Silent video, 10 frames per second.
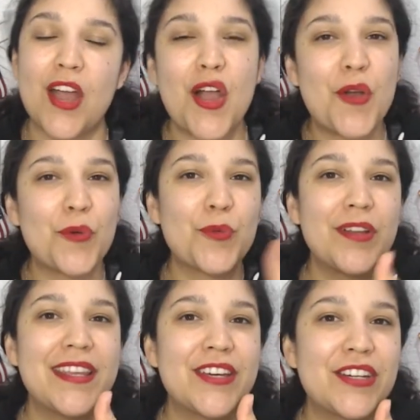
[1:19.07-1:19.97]

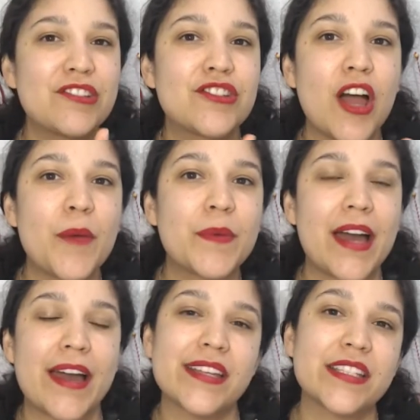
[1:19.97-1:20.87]
Really good job,
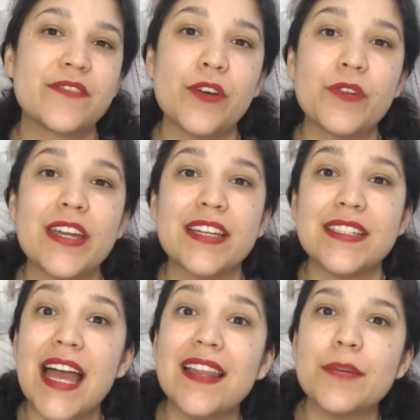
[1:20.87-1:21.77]
guys, voting and
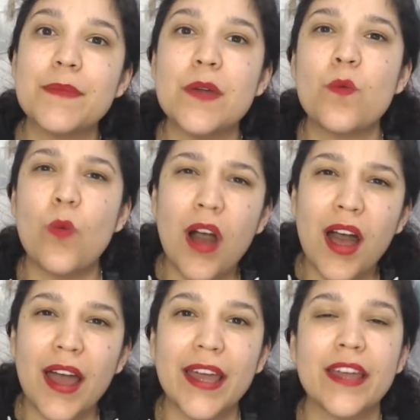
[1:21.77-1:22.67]
telling me
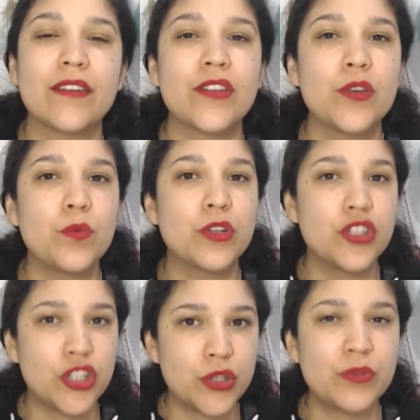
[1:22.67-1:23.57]
why you would
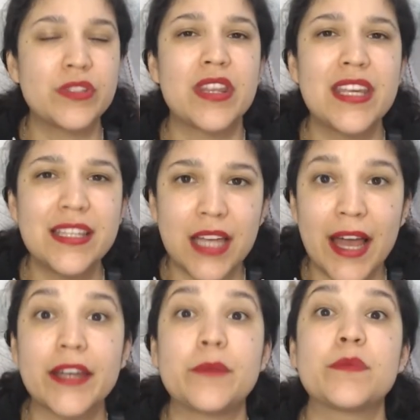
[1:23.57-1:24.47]
choose these
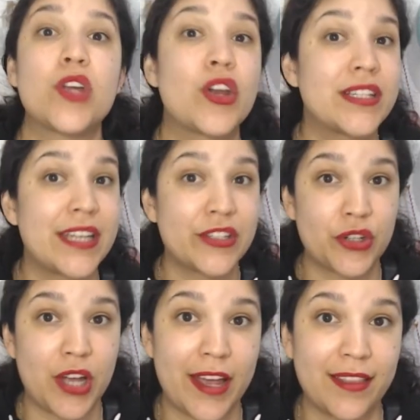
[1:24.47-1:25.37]
items on a desert
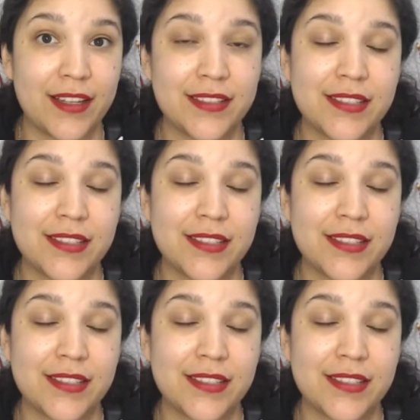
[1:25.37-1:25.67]
island.